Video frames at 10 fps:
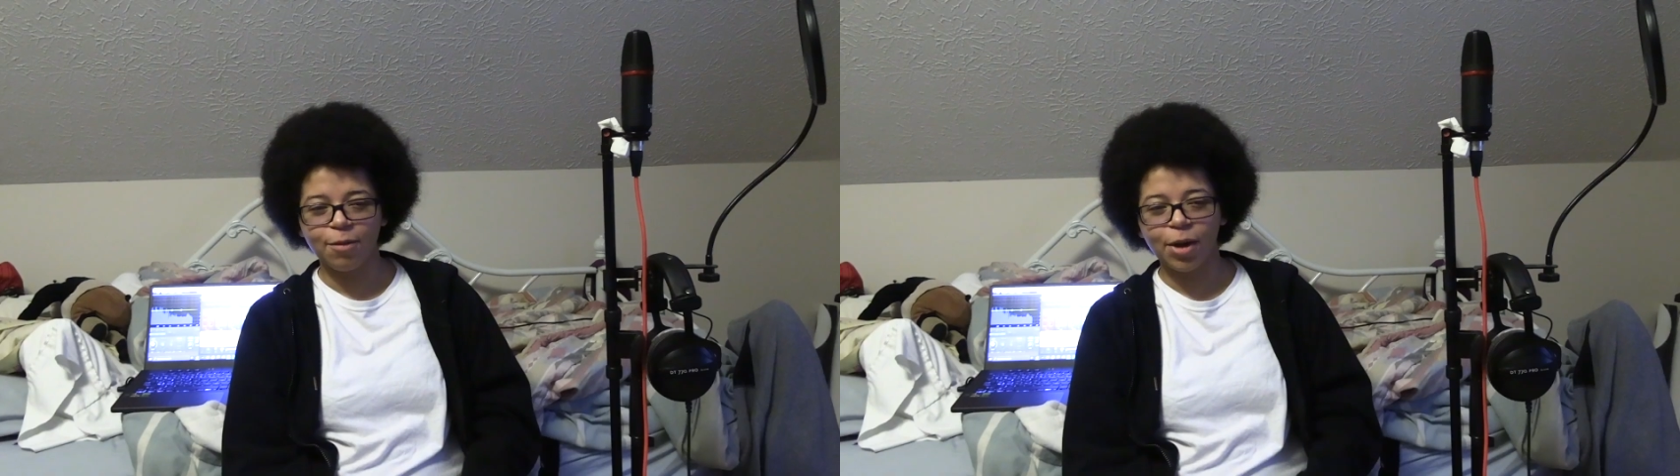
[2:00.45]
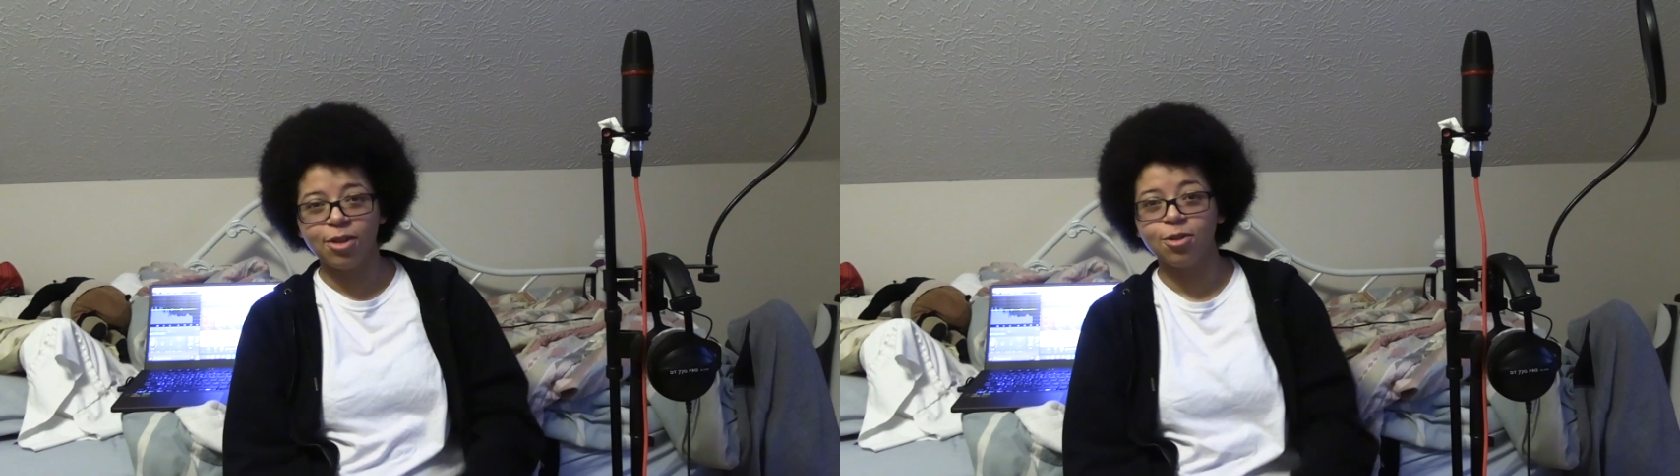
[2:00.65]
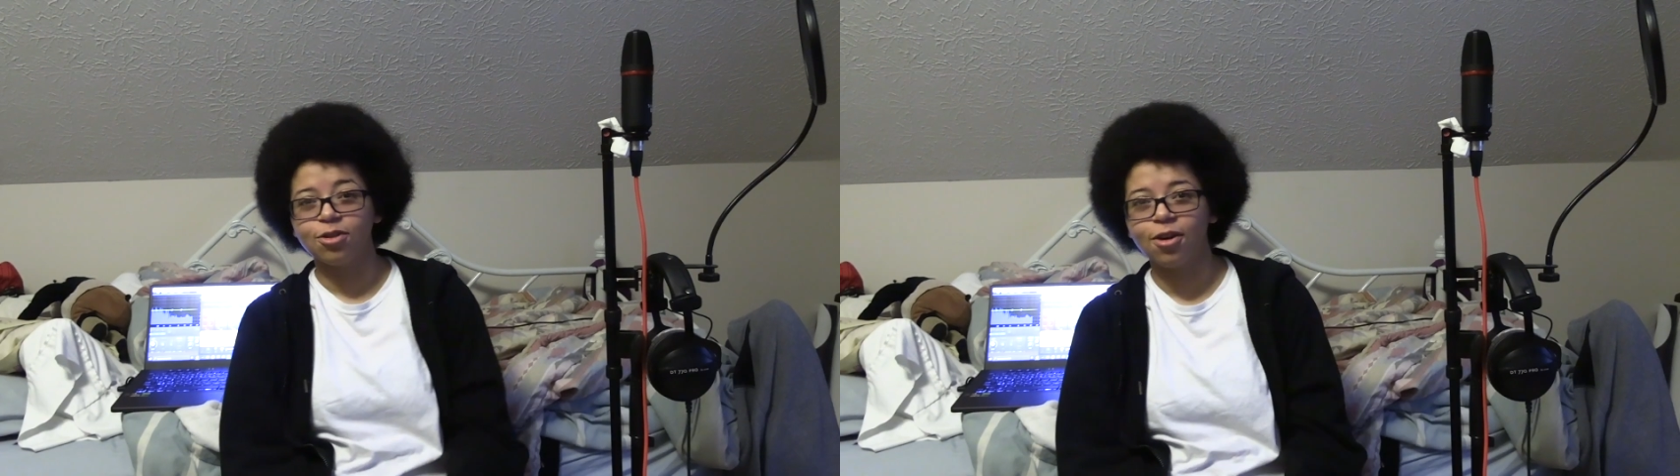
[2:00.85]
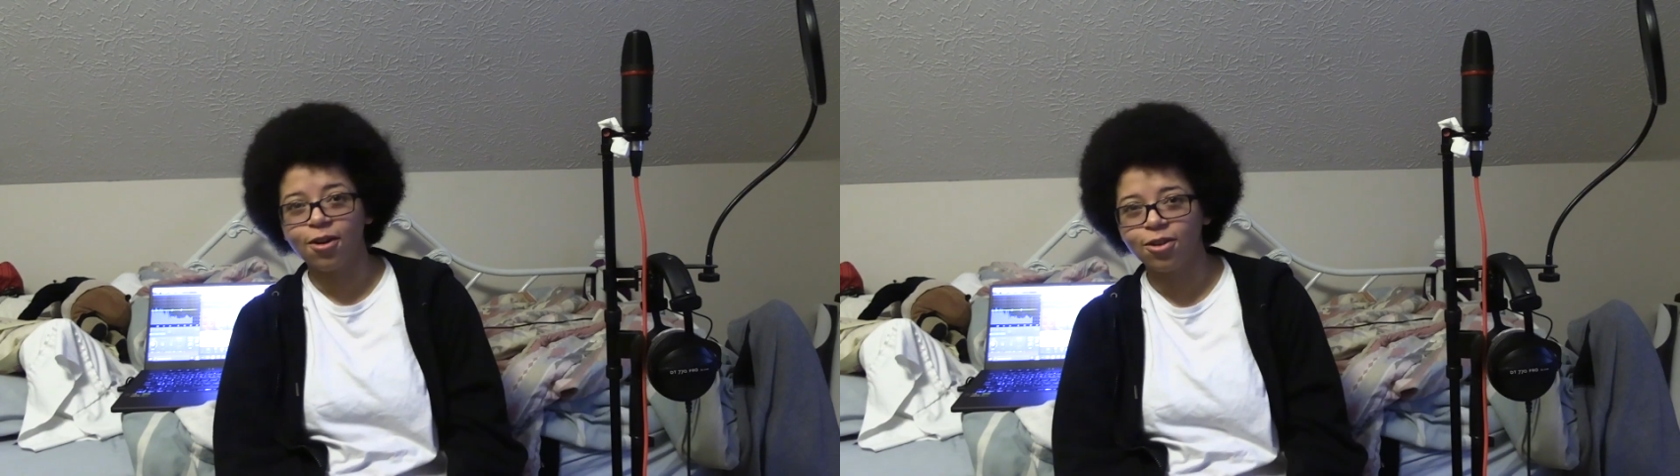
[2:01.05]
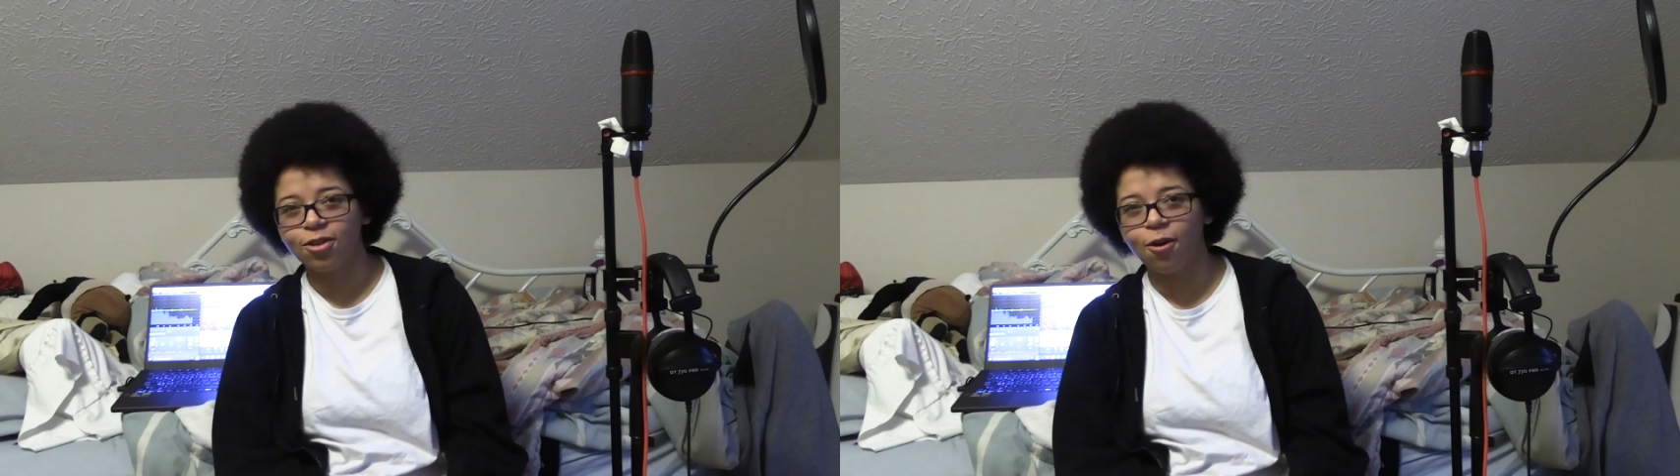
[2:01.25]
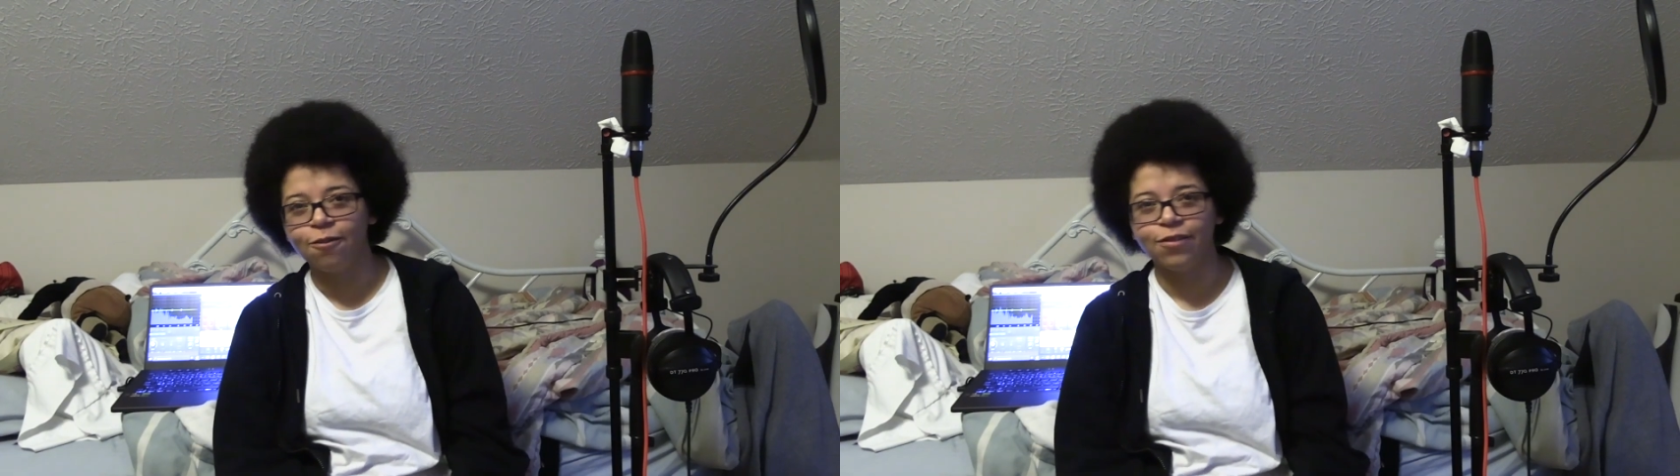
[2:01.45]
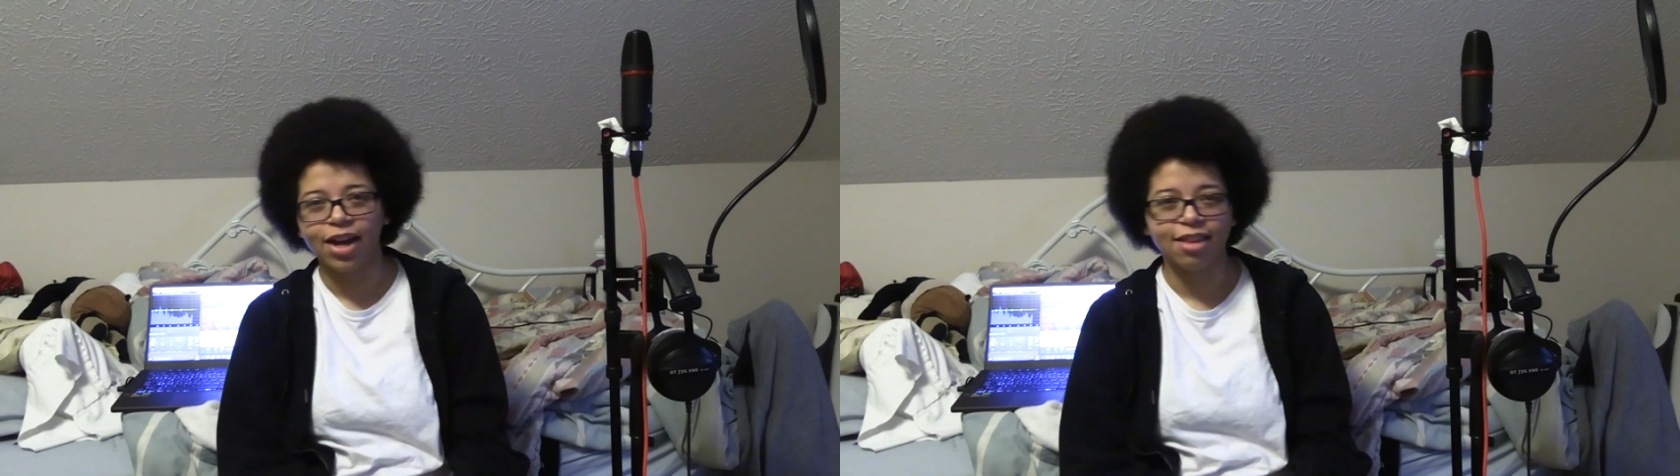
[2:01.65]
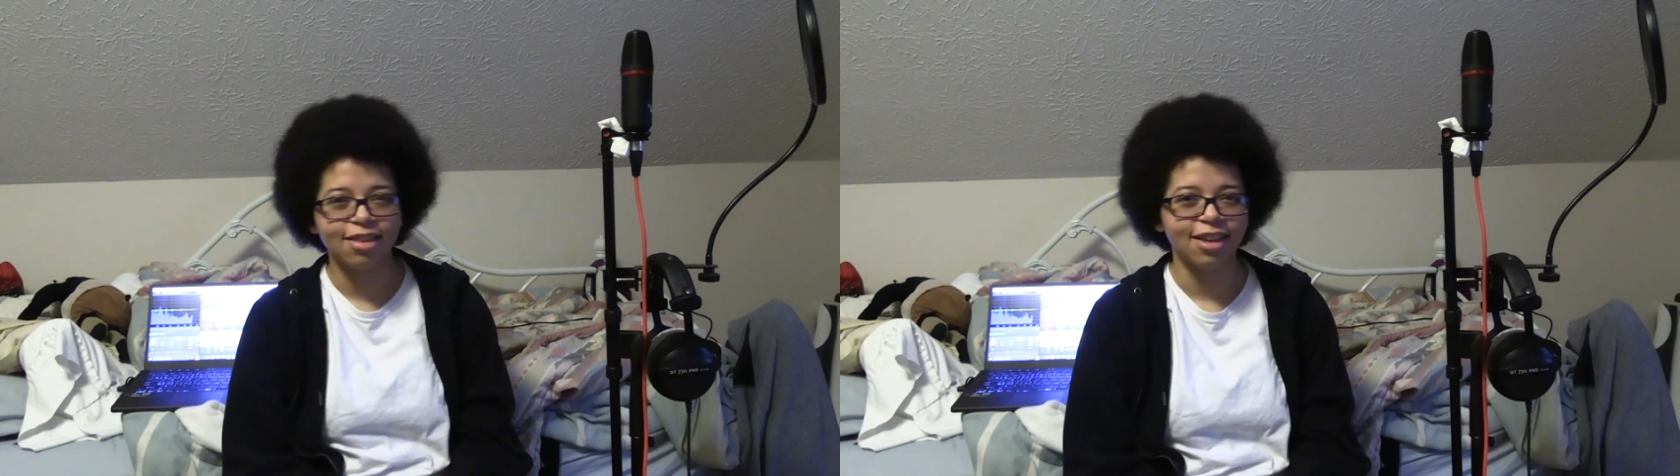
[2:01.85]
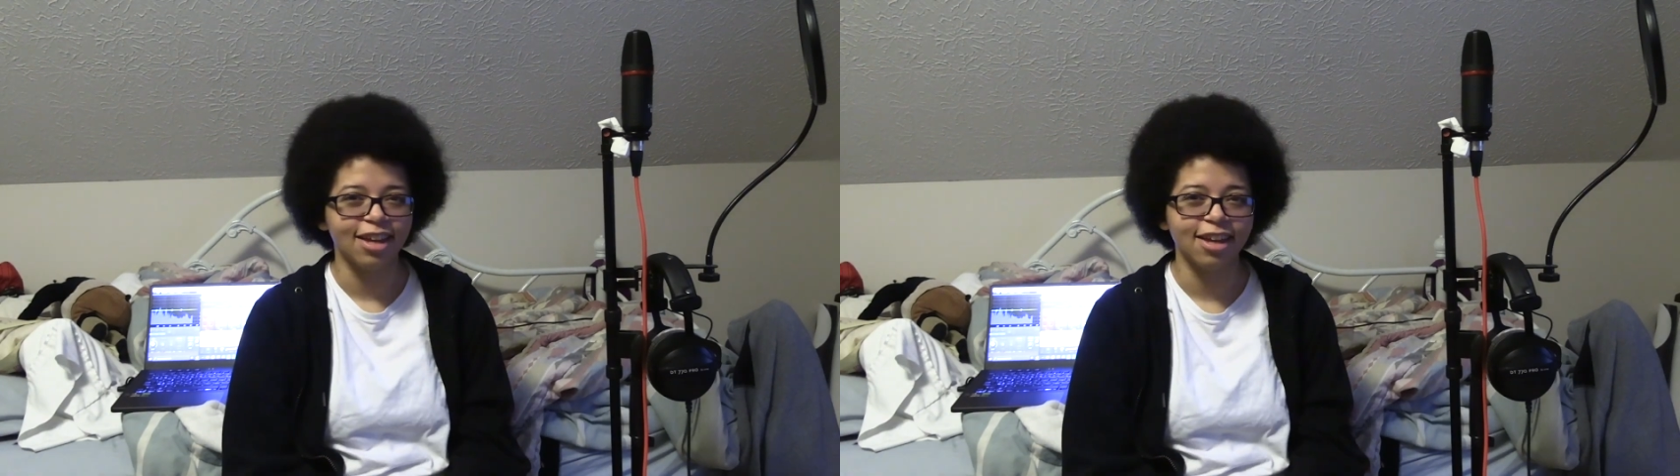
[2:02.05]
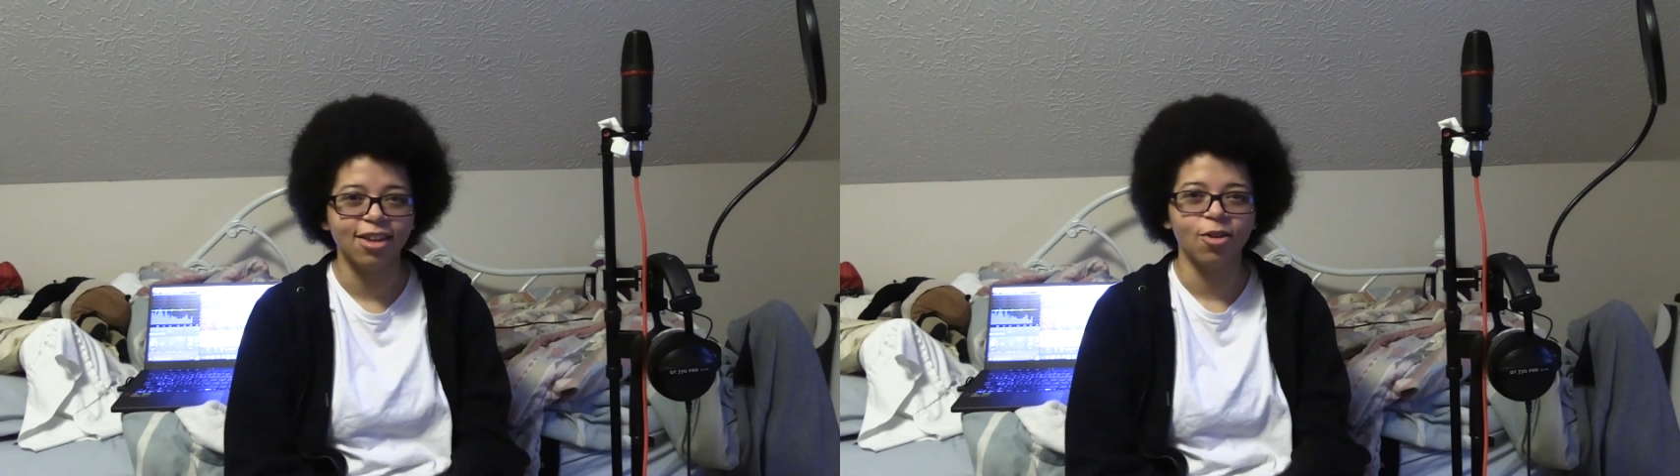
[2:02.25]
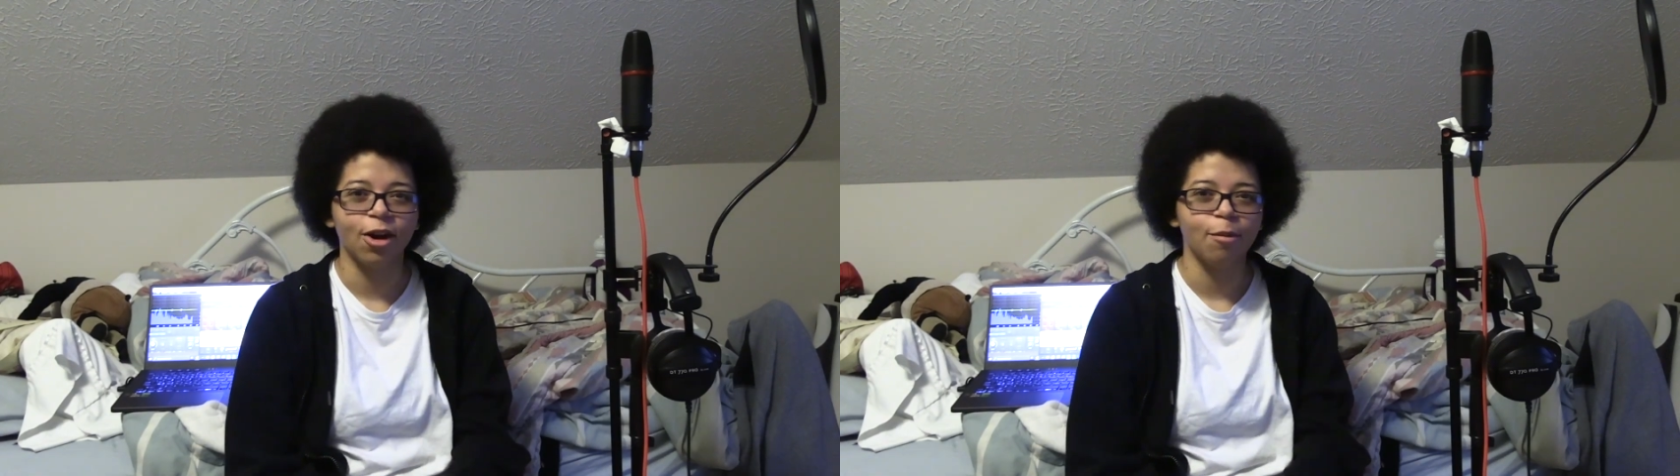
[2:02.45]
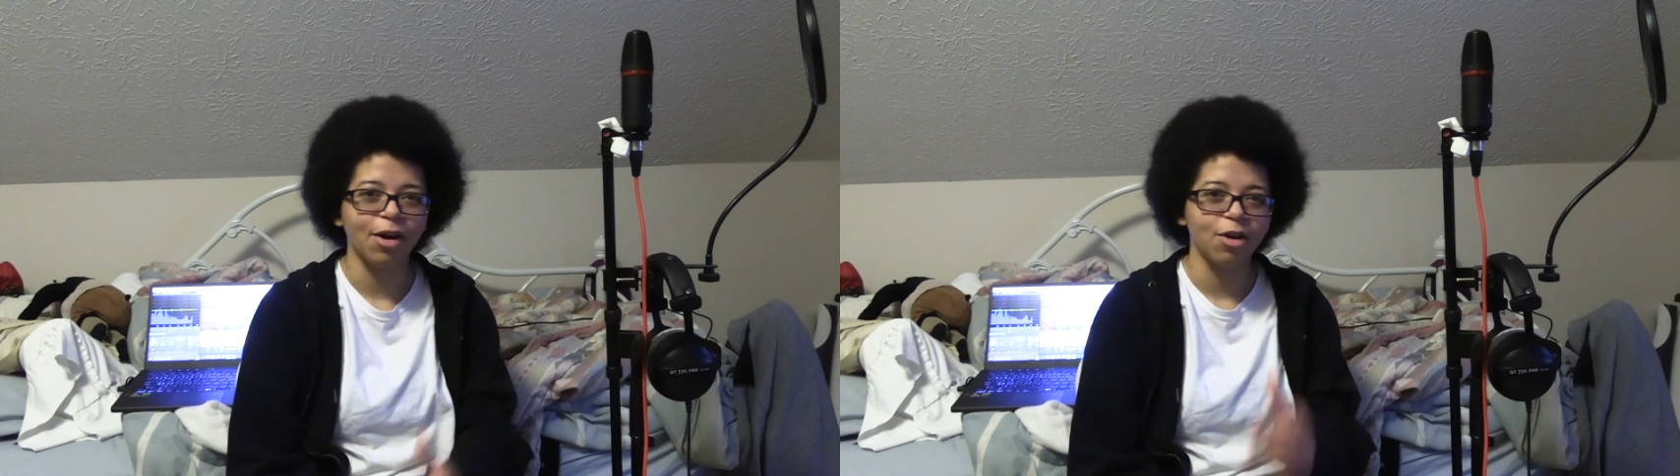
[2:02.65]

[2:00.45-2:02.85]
My new song is called Vice City and it'll come